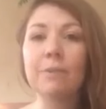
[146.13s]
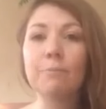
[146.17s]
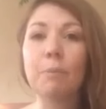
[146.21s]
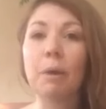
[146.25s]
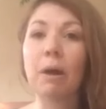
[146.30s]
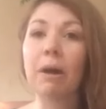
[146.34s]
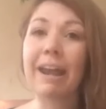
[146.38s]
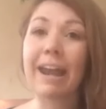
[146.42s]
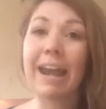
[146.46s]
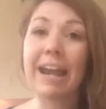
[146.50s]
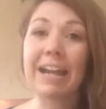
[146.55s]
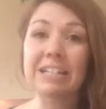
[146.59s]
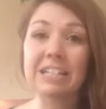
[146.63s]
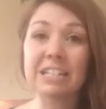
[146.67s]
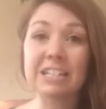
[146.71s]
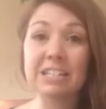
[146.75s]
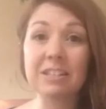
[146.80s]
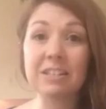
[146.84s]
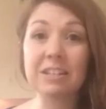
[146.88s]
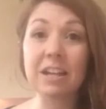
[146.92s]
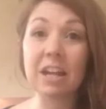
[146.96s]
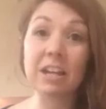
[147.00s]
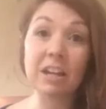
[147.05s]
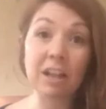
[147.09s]
But I had
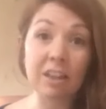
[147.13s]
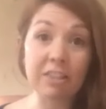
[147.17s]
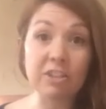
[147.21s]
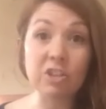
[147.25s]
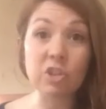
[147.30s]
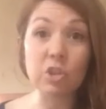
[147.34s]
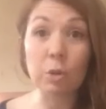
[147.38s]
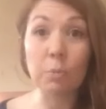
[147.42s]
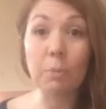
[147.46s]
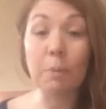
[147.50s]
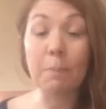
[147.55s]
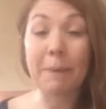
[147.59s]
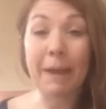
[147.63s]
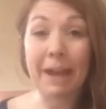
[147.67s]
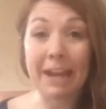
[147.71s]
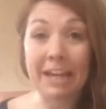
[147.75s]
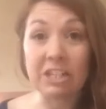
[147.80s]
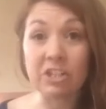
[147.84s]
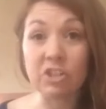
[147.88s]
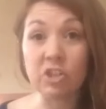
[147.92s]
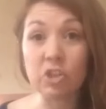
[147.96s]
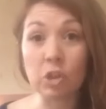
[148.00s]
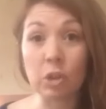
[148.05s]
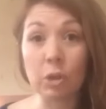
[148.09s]
another job, a
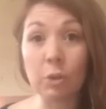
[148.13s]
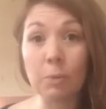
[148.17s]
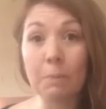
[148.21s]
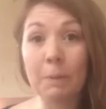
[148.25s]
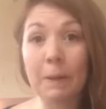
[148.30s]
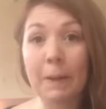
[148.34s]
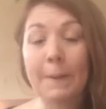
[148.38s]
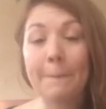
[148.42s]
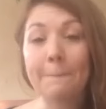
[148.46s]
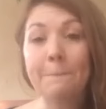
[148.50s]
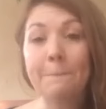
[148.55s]
paid job,